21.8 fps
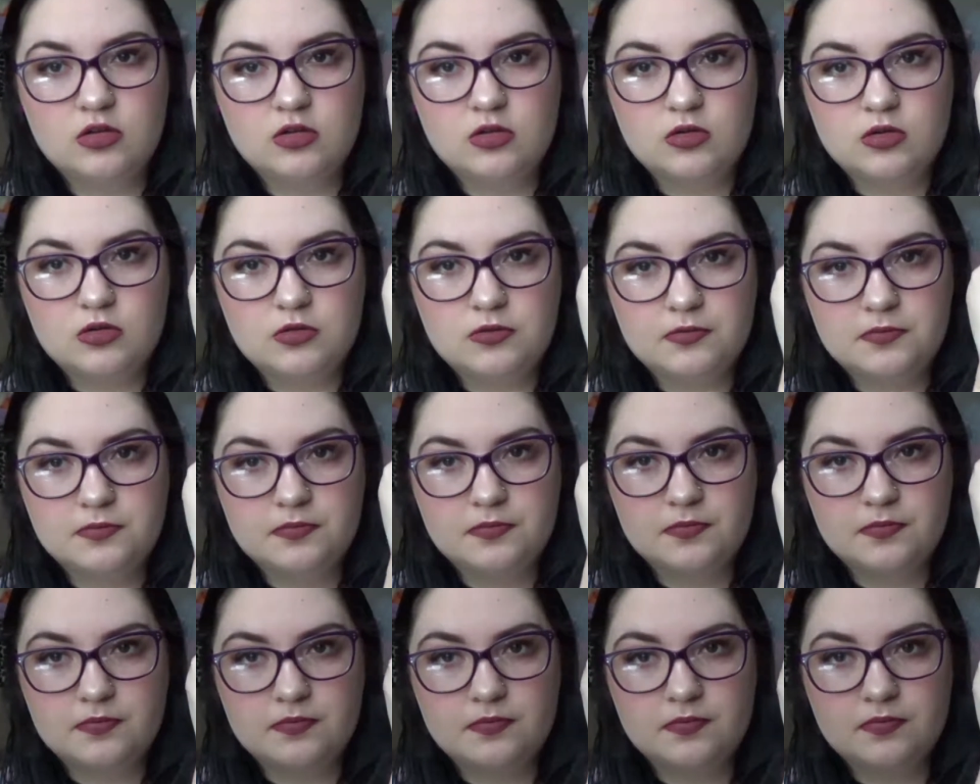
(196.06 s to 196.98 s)

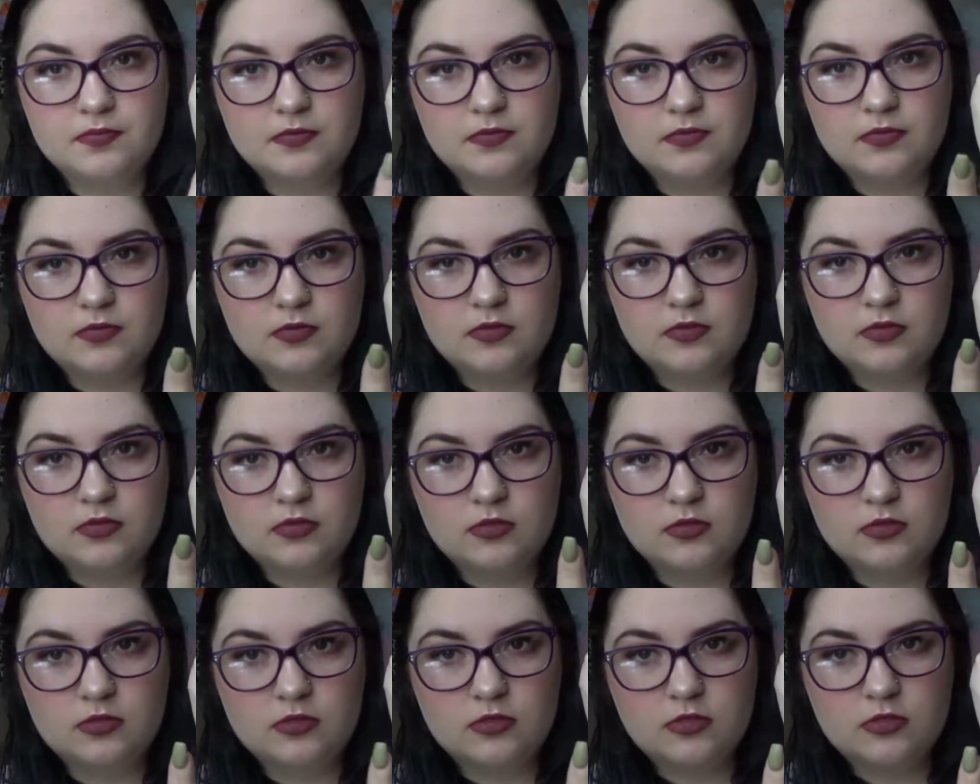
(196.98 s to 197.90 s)

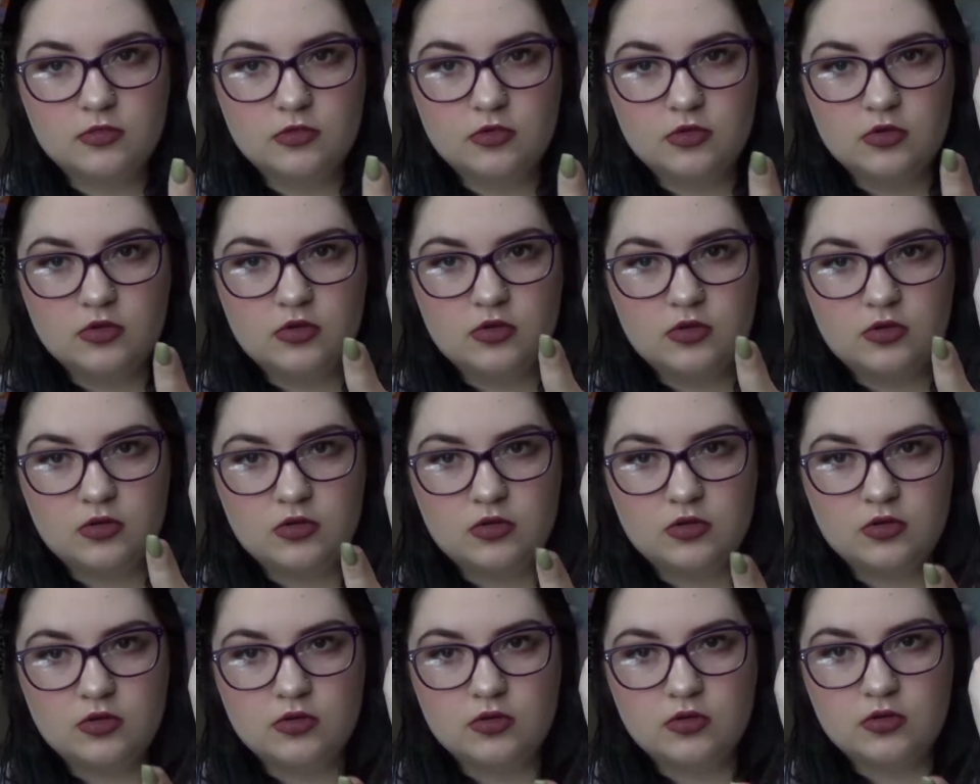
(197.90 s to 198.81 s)

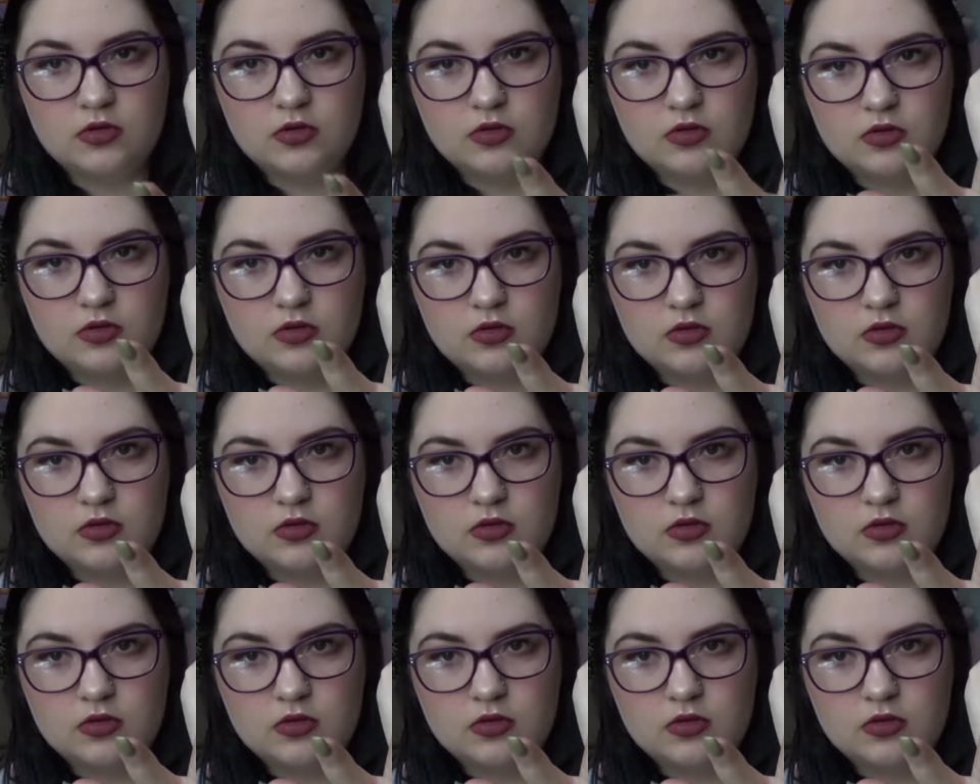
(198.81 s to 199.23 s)
(no one is talking)